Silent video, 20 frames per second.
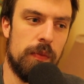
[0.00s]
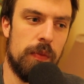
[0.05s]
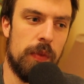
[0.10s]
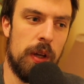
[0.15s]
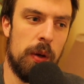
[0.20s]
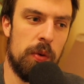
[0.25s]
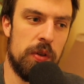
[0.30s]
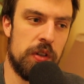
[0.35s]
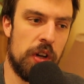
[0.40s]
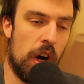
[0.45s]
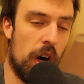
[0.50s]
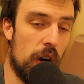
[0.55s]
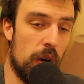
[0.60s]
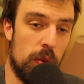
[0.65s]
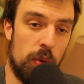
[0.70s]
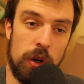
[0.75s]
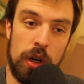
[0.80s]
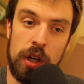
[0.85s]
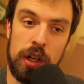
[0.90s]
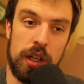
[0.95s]
It was hard
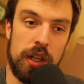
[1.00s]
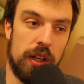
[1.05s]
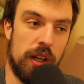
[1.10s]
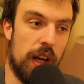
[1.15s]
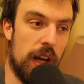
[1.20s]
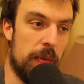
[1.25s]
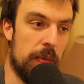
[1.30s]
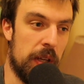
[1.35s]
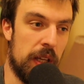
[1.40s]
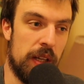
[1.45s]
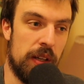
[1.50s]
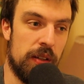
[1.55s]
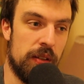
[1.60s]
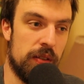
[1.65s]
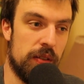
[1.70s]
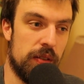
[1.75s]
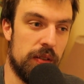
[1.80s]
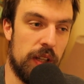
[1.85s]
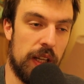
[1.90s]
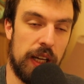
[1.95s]
work. I
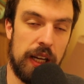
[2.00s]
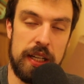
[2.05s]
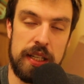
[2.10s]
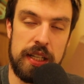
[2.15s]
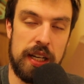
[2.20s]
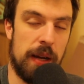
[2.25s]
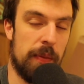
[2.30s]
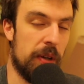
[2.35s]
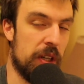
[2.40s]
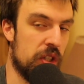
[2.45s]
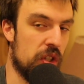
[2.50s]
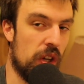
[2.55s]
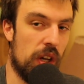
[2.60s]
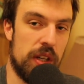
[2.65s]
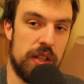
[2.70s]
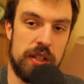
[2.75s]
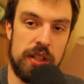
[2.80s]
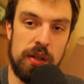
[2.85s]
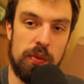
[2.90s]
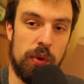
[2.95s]
mean, like I said, I'm
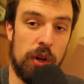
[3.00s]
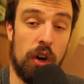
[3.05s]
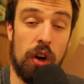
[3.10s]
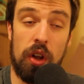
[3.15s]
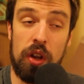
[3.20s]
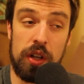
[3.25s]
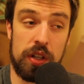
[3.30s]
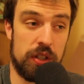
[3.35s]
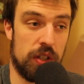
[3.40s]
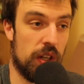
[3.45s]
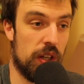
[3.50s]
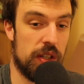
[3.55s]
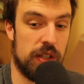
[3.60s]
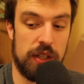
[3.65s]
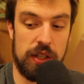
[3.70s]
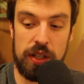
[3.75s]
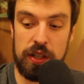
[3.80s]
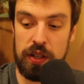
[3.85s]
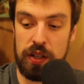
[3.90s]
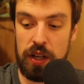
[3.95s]
exhausted. We were all
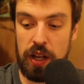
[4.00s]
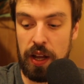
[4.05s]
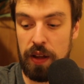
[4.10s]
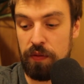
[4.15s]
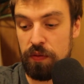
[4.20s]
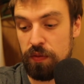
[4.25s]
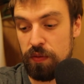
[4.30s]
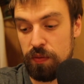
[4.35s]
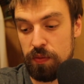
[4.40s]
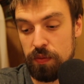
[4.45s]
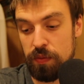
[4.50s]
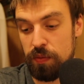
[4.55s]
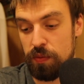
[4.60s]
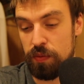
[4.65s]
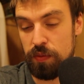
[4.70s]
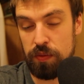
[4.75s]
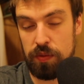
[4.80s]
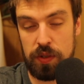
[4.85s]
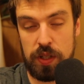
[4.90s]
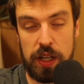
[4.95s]
exhausted. I've
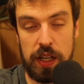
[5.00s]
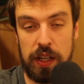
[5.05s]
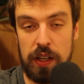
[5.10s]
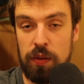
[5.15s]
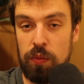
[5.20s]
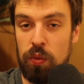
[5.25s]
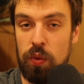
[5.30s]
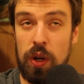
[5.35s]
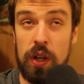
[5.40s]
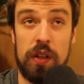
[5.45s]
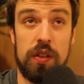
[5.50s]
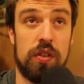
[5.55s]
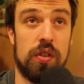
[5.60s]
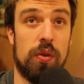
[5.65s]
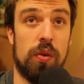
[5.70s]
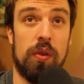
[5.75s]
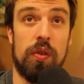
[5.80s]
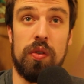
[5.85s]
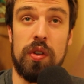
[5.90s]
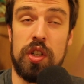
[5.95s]
taken
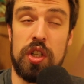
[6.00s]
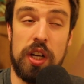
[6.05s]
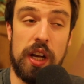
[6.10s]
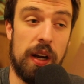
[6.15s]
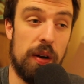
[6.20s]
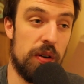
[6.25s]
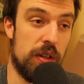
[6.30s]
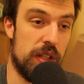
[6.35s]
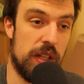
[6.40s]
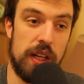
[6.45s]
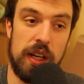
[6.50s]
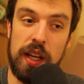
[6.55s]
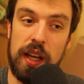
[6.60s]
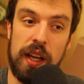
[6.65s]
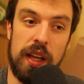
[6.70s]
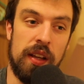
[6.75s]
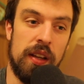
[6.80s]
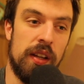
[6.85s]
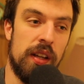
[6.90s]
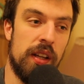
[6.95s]
2 or 3 showers today.